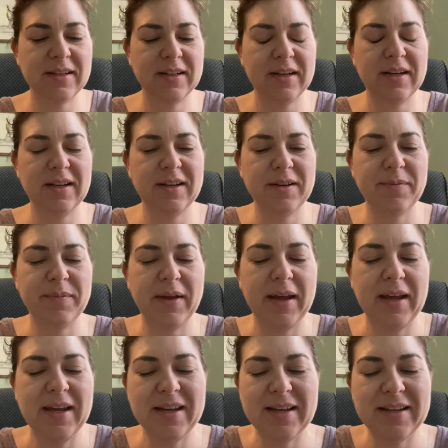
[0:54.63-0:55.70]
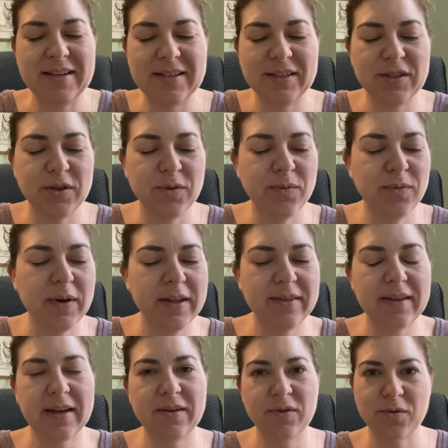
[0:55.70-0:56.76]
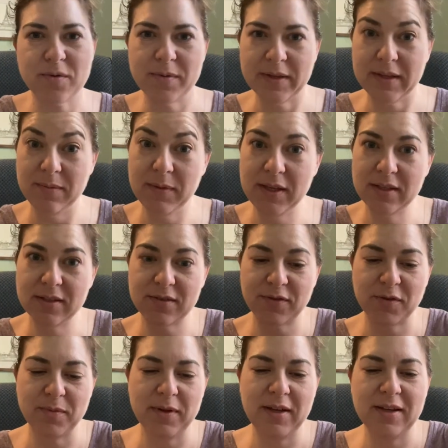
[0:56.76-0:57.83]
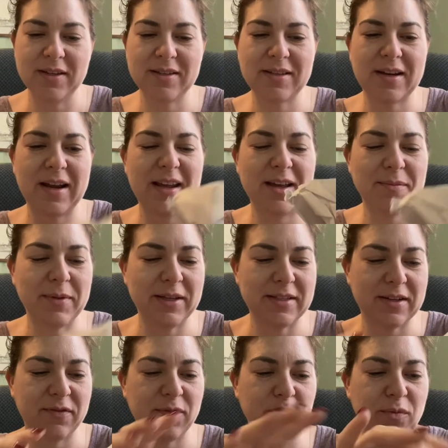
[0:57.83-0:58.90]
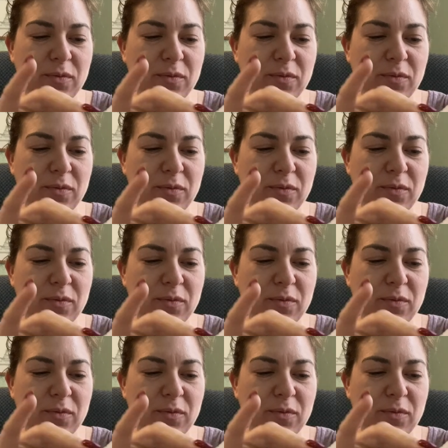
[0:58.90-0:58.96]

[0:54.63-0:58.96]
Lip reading: And so what that normally means for me is that I get my stuff